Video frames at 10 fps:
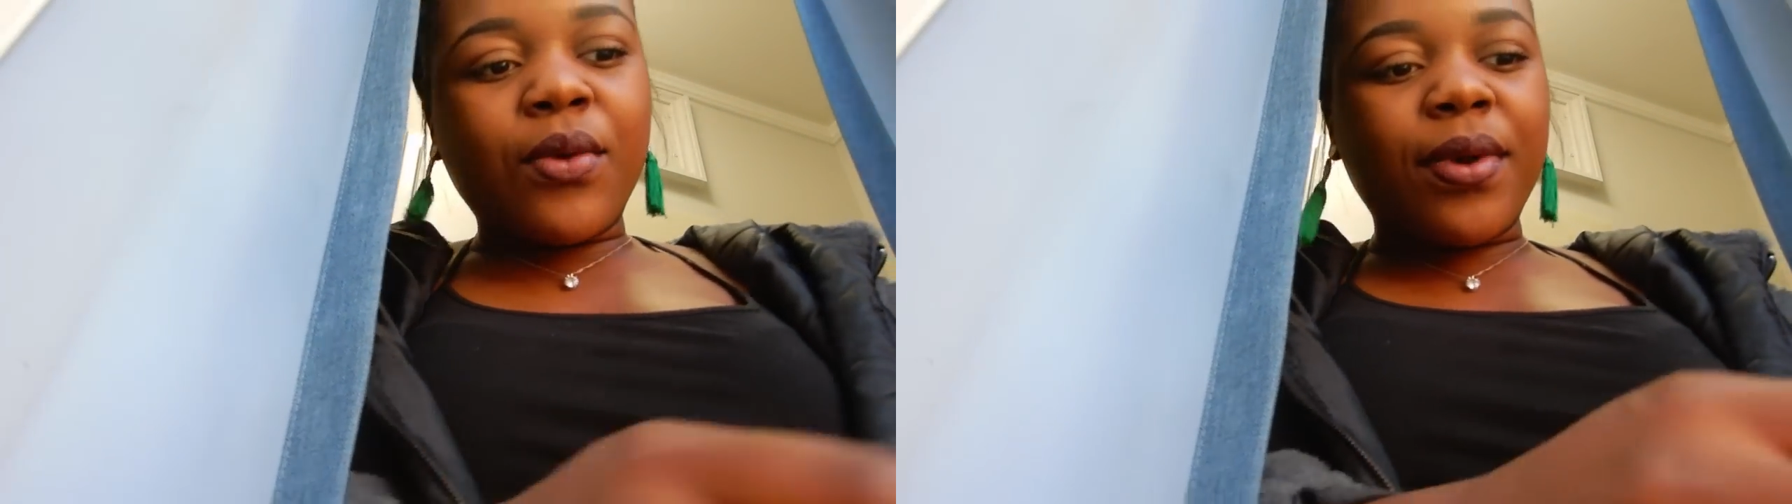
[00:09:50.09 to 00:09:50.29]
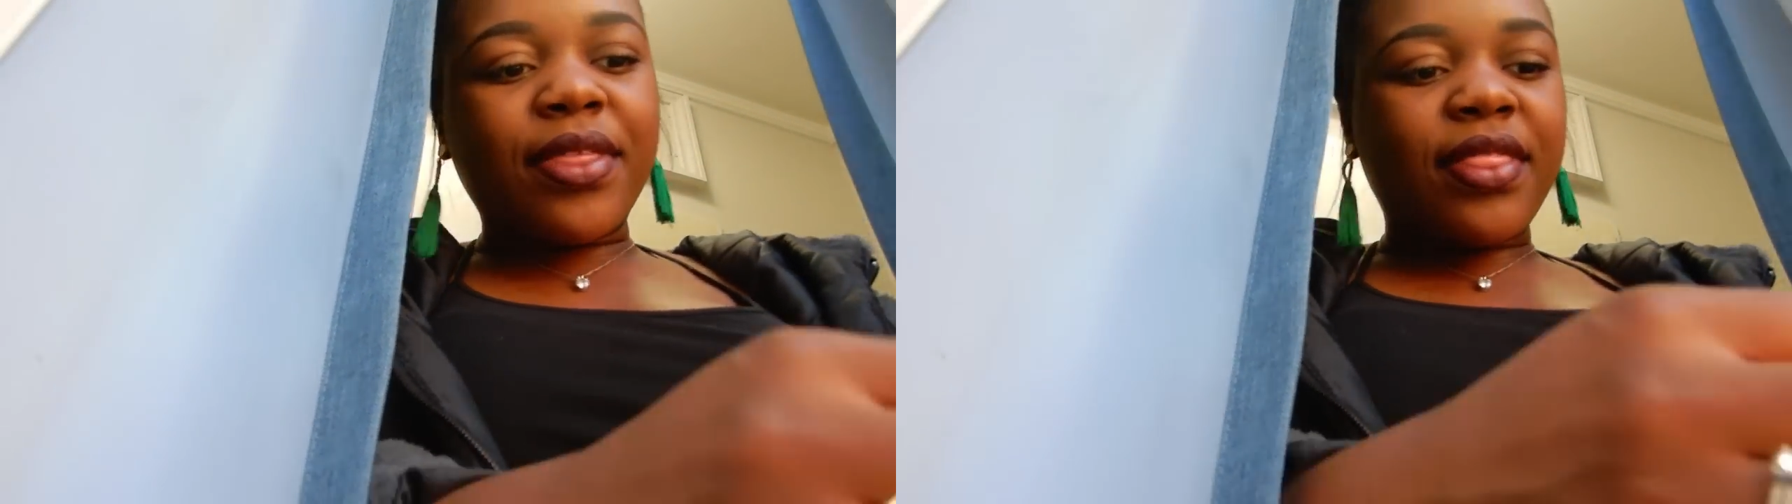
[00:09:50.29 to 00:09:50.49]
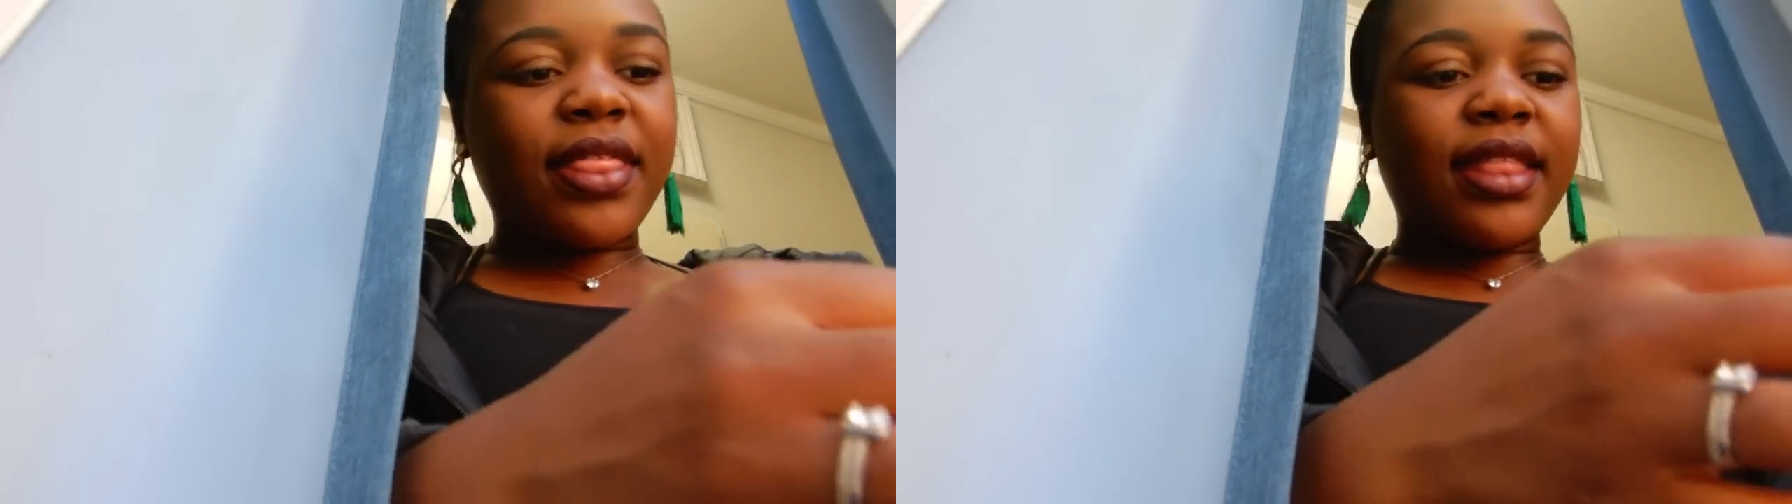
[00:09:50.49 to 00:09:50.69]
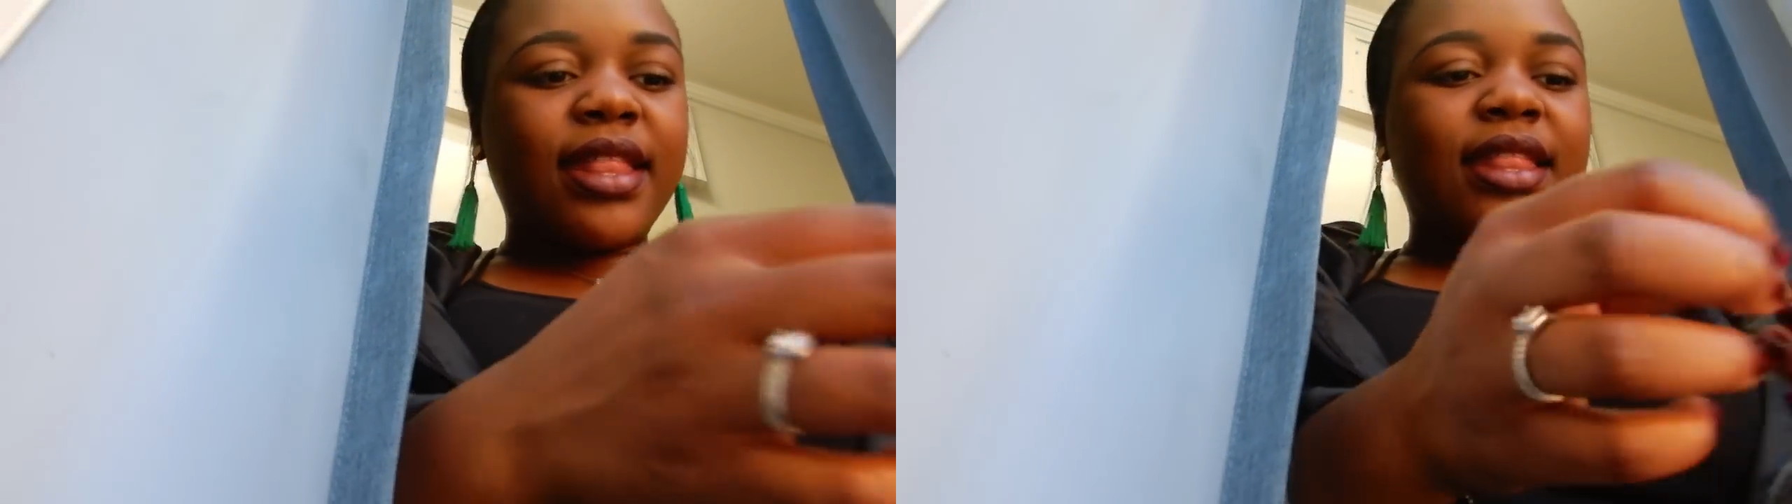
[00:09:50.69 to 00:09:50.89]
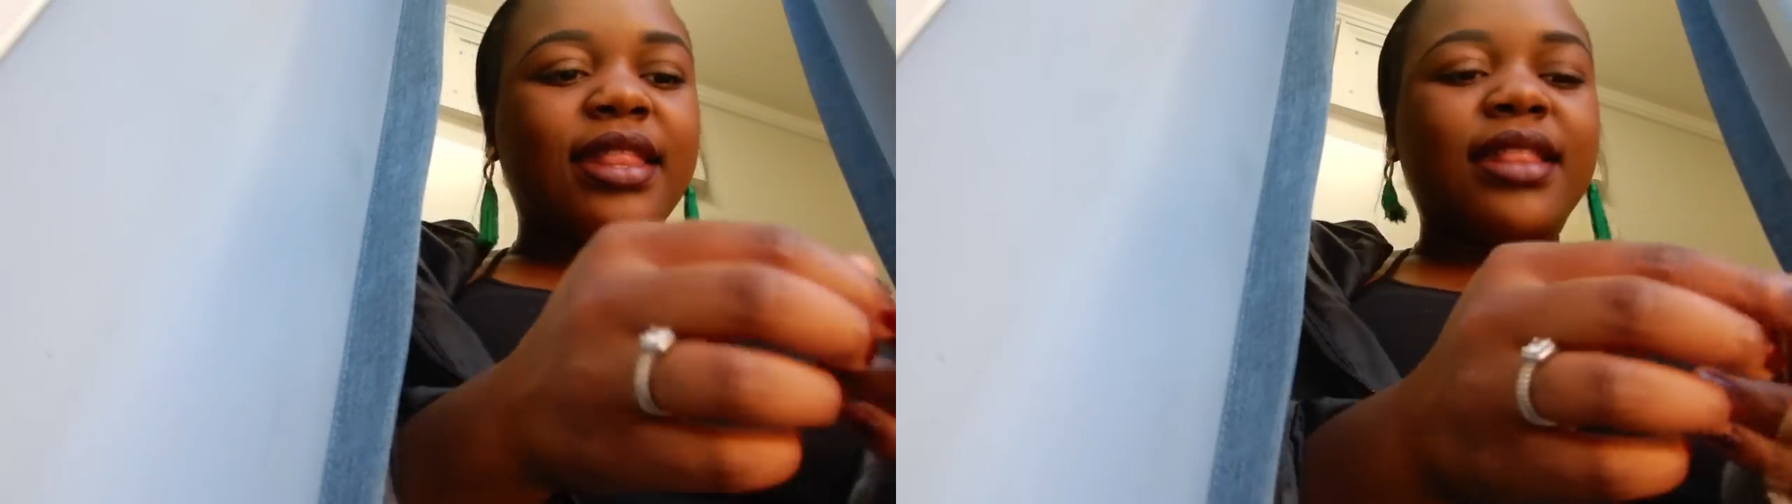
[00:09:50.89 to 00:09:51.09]
with
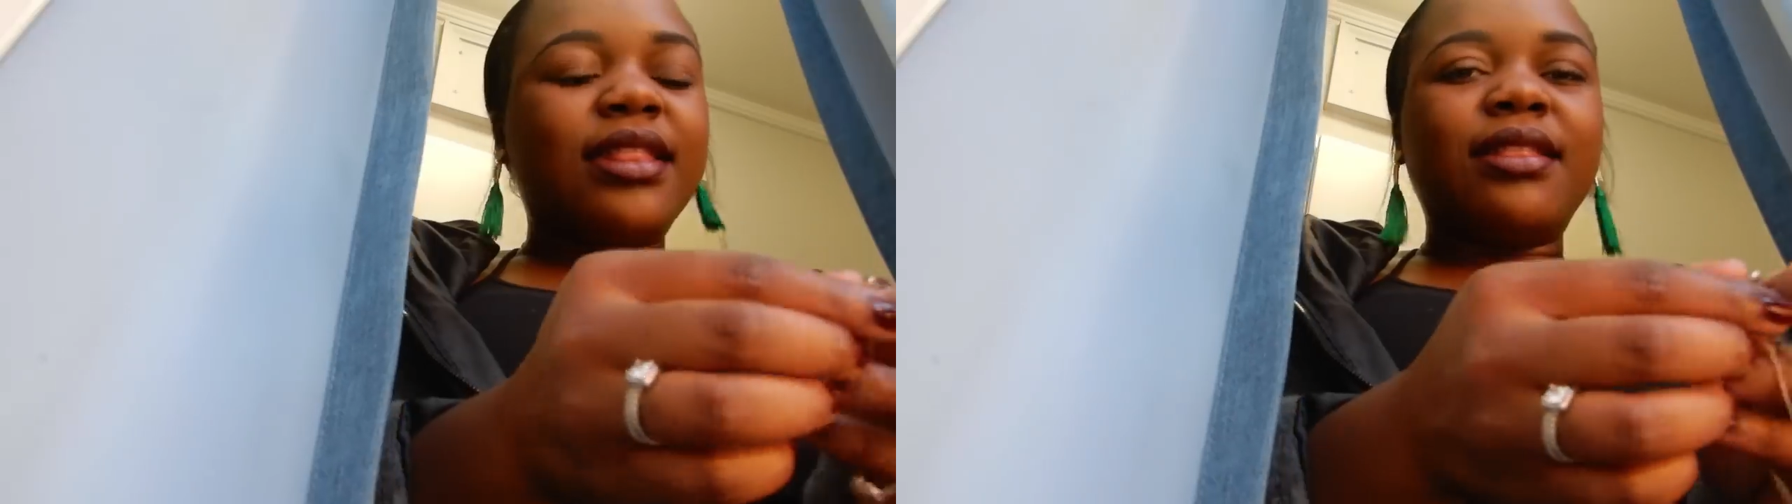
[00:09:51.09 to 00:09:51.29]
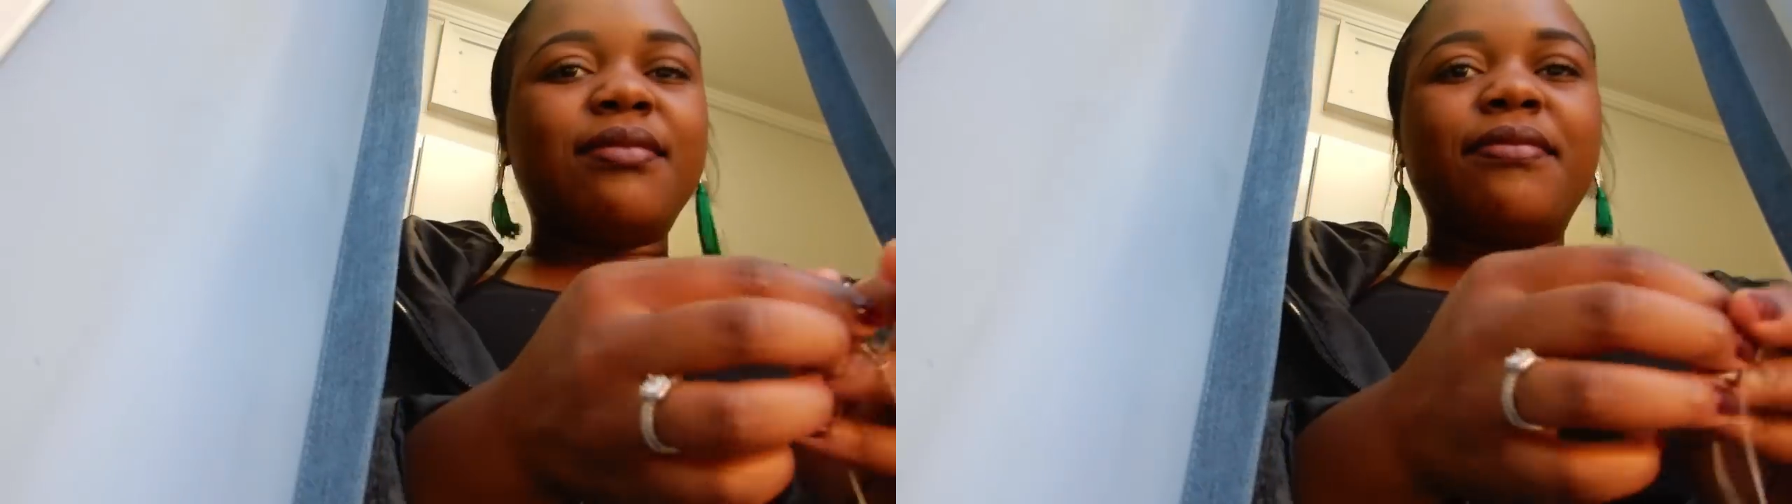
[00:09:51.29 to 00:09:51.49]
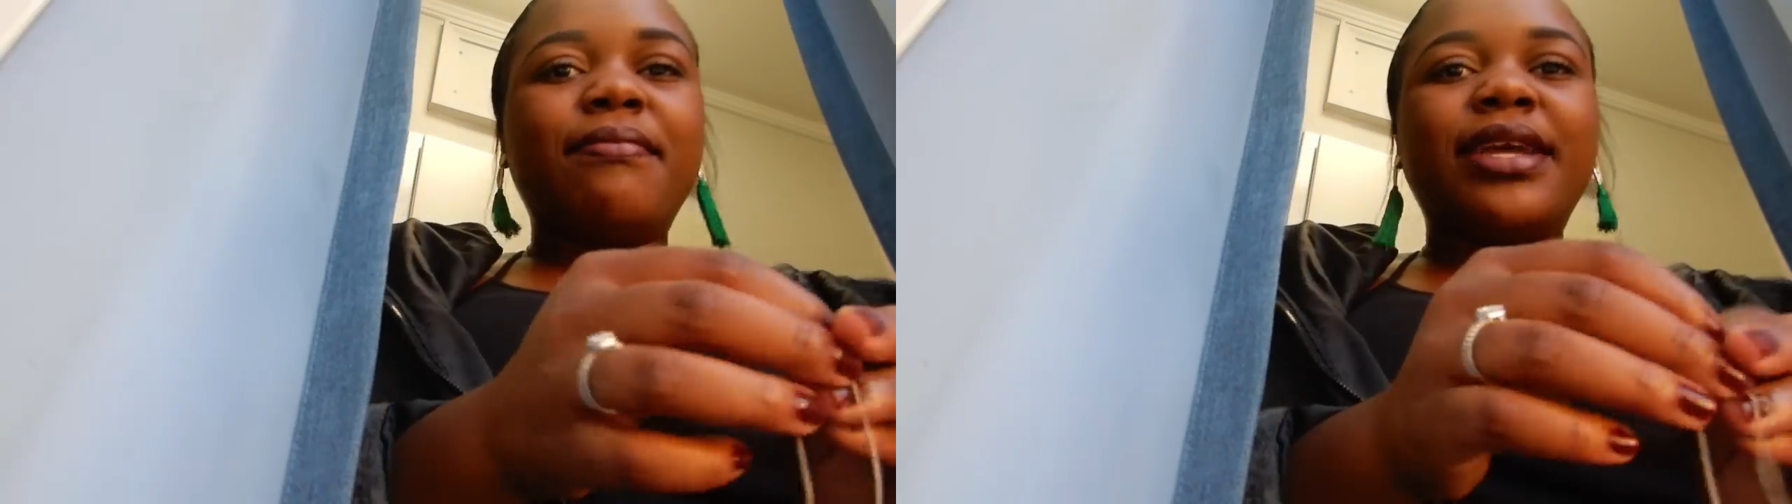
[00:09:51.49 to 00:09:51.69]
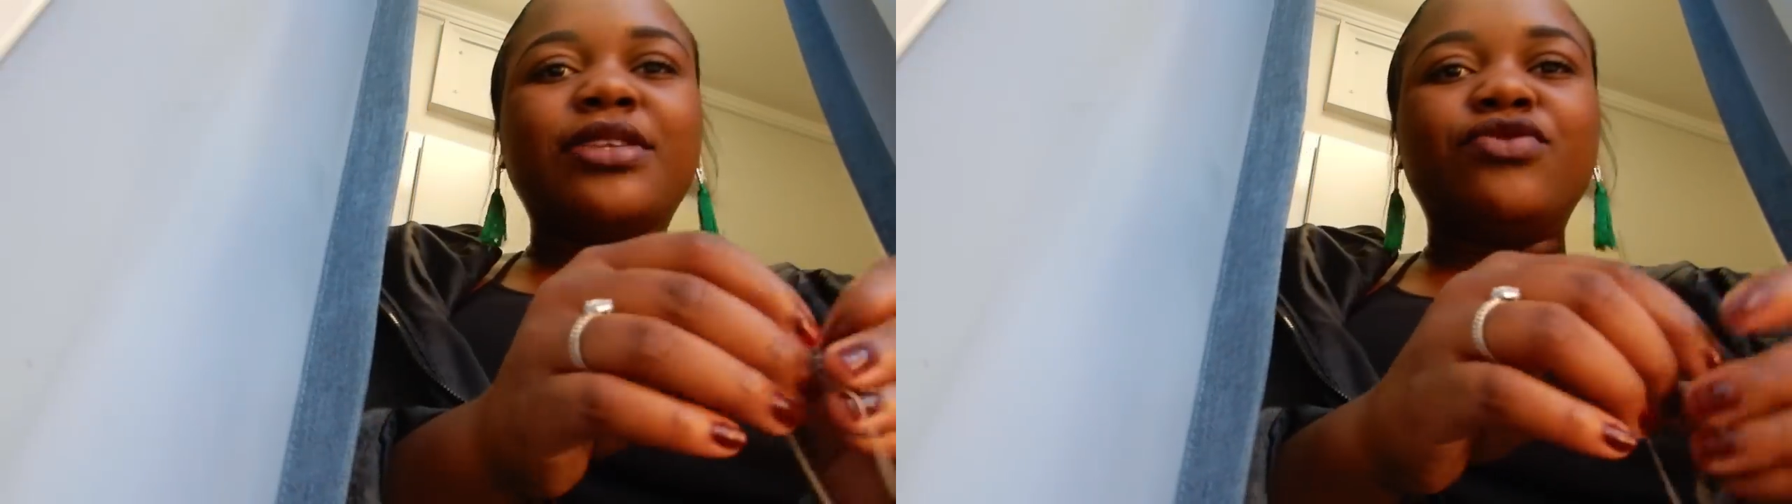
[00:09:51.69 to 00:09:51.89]
my